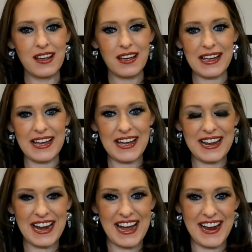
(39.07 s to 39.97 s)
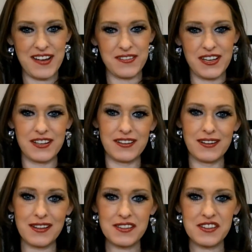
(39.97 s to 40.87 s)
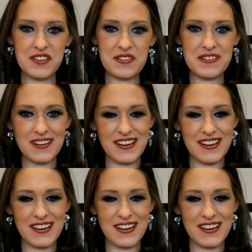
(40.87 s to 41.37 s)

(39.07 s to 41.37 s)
and I have another